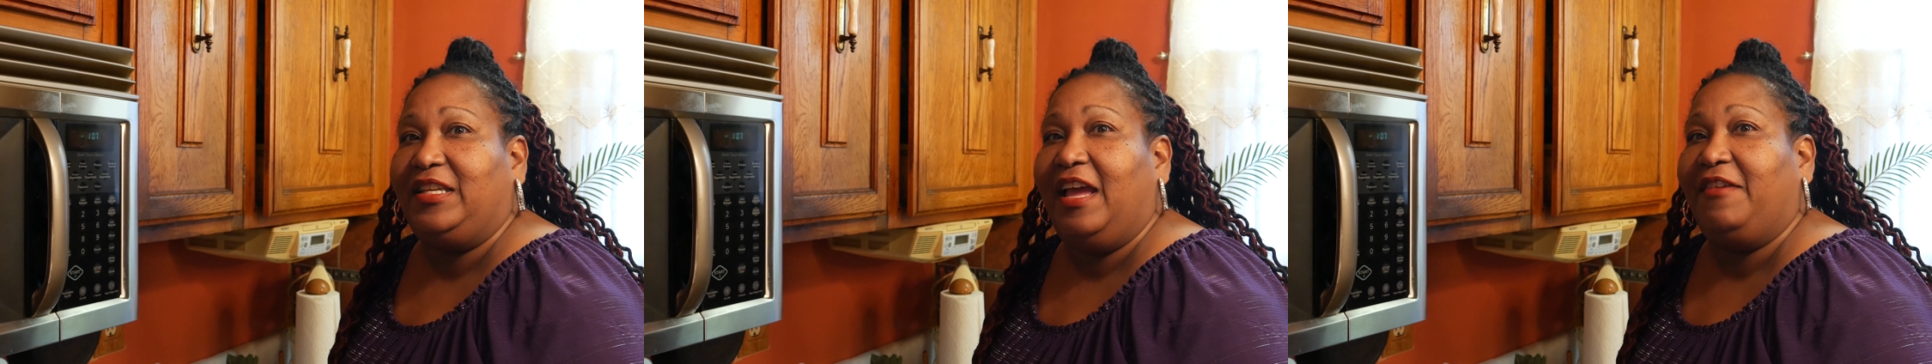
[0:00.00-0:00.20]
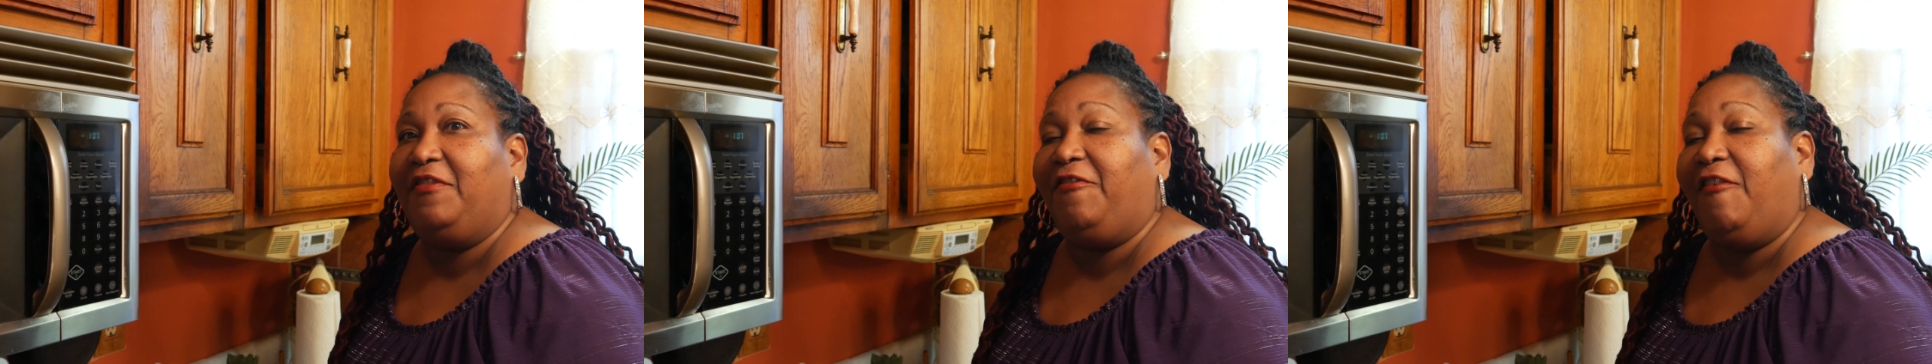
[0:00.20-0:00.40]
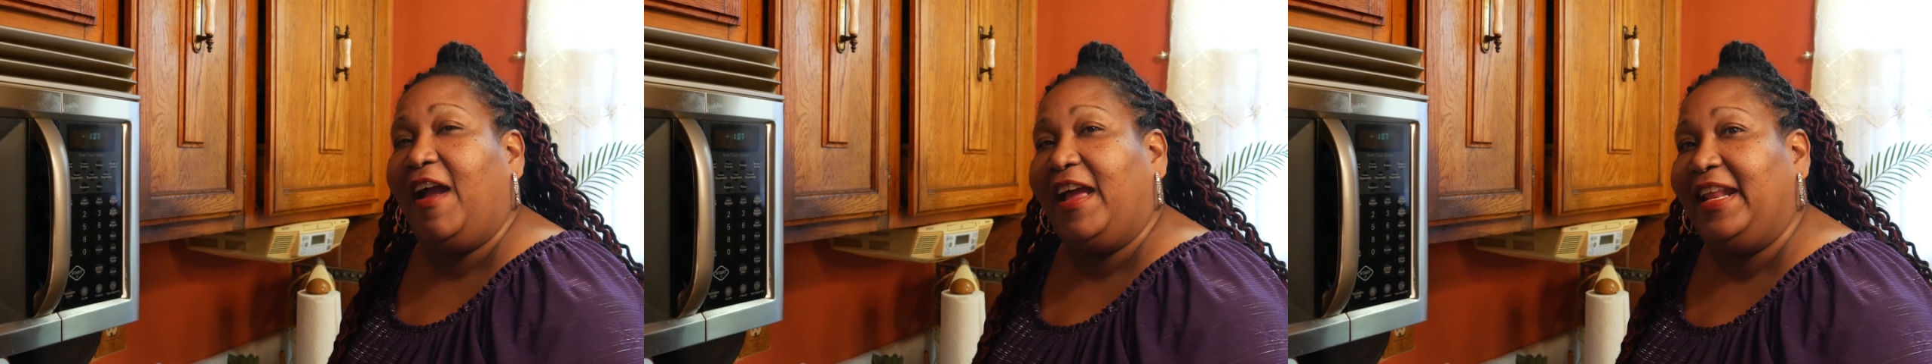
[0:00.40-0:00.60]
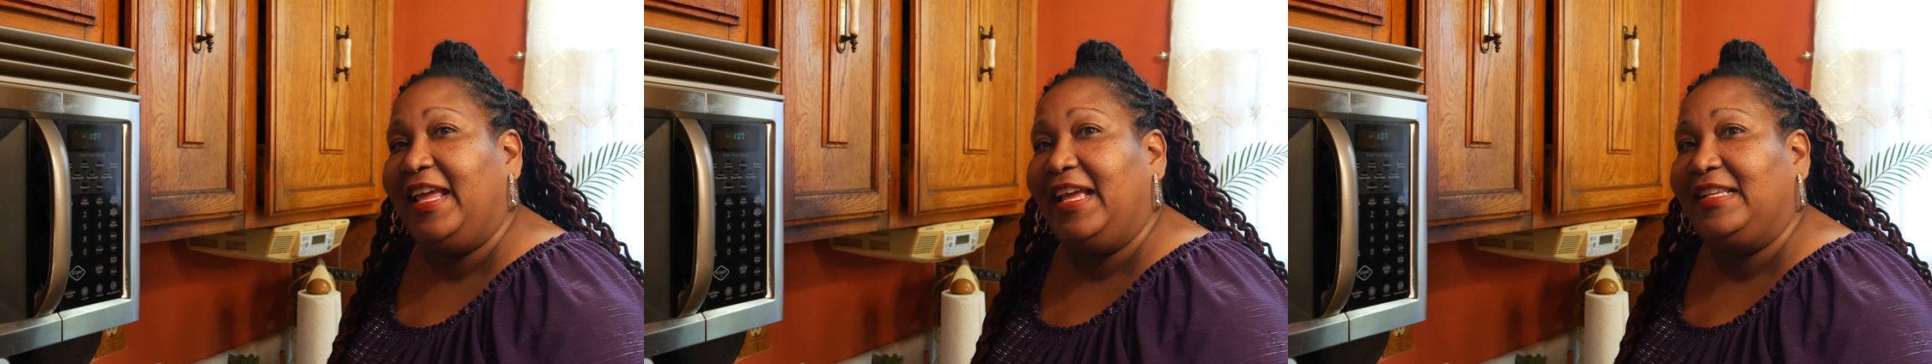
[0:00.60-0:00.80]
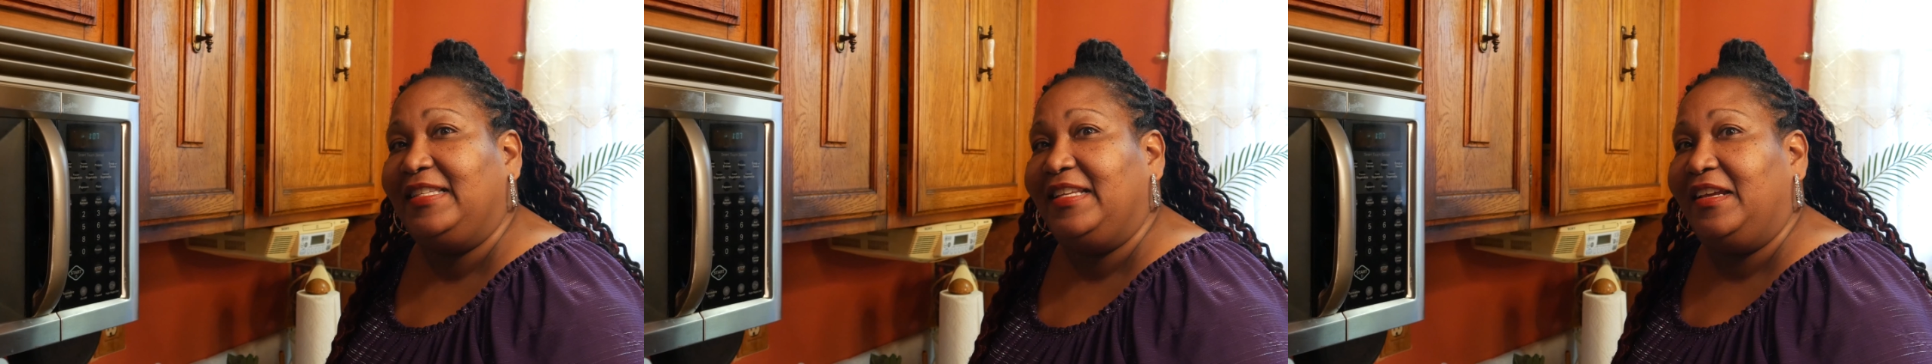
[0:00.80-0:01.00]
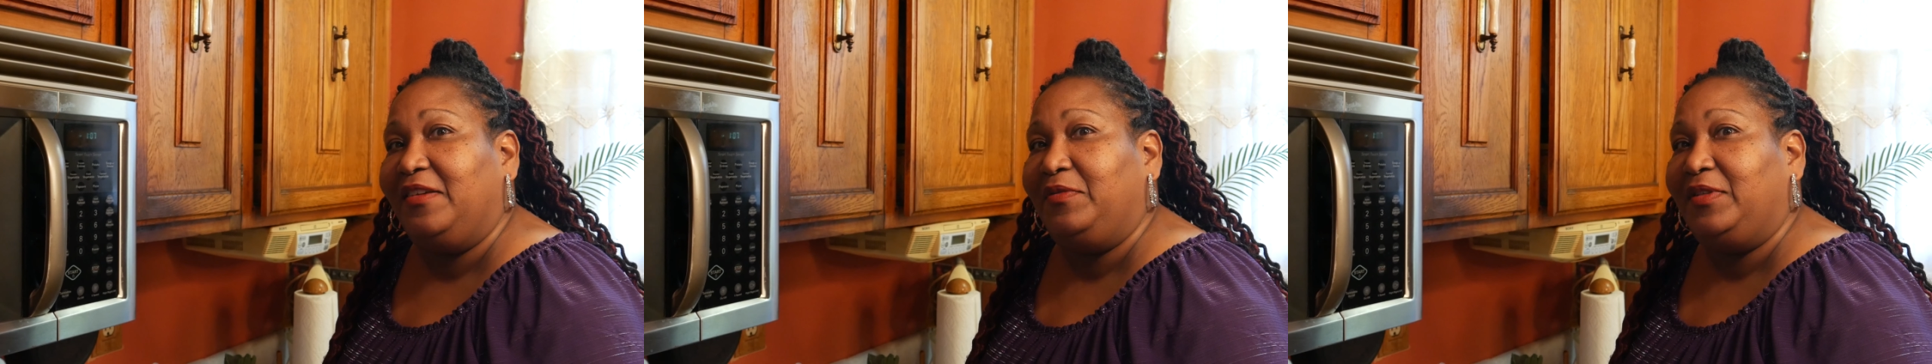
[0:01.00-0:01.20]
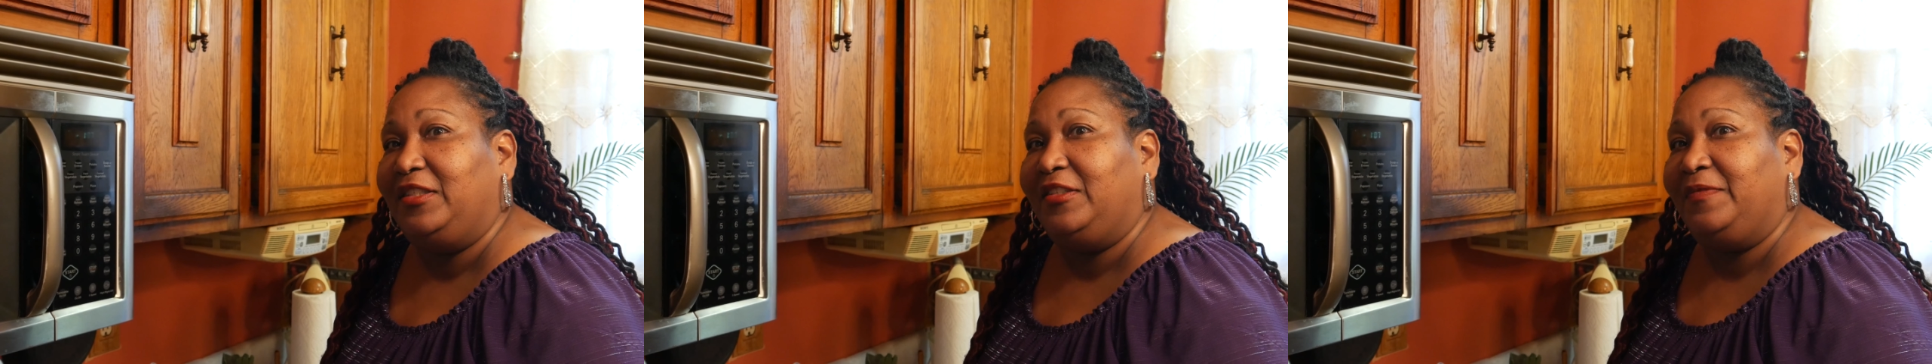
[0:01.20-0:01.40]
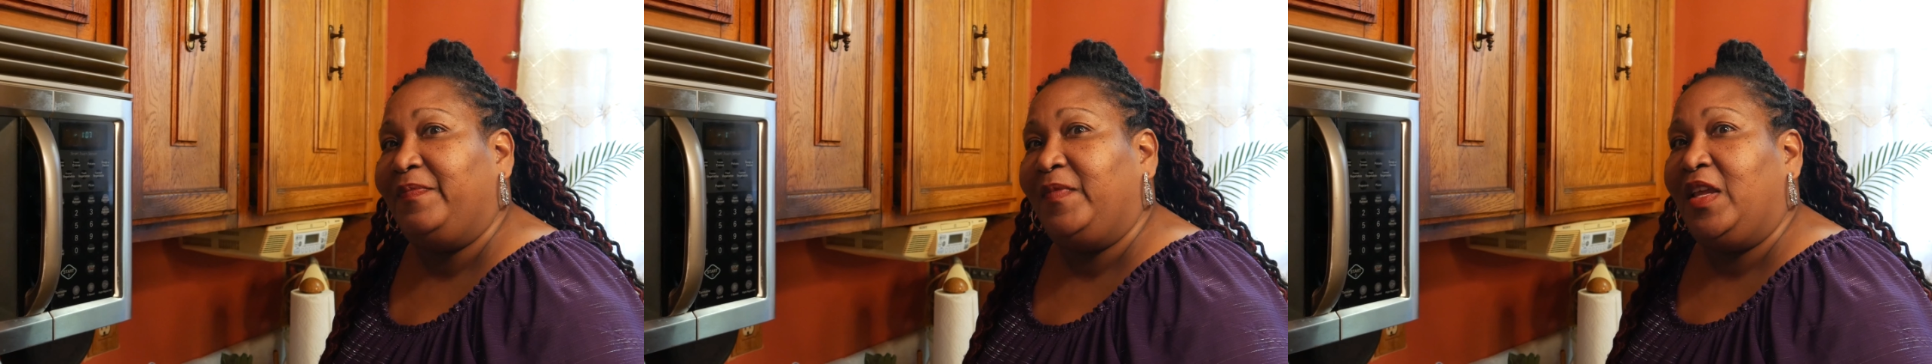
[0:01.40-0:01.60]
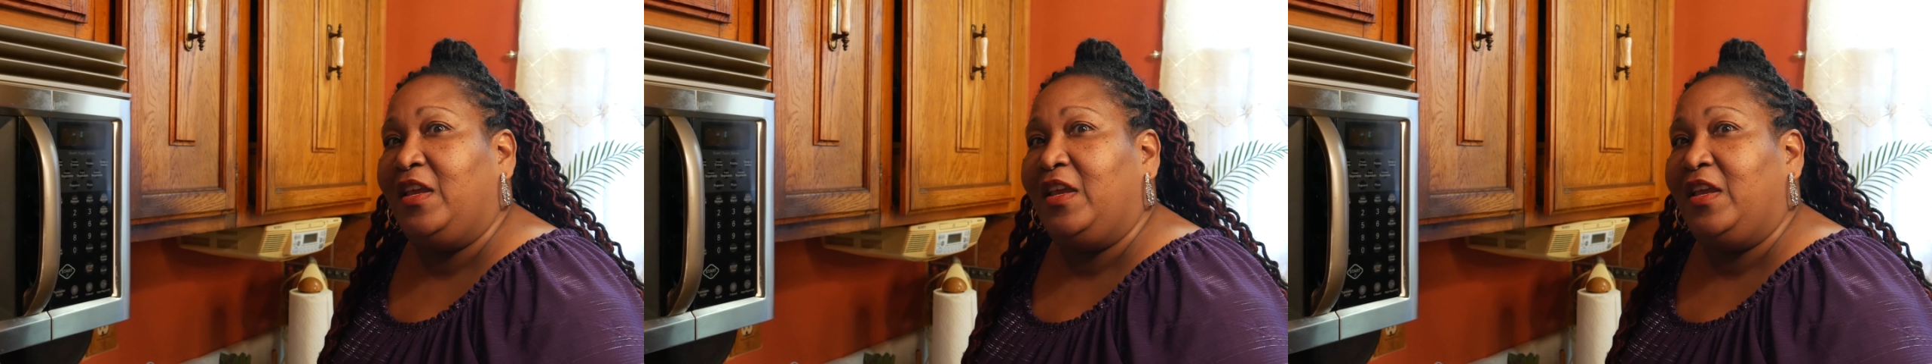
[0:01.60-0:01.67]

have a fried egg sandwich.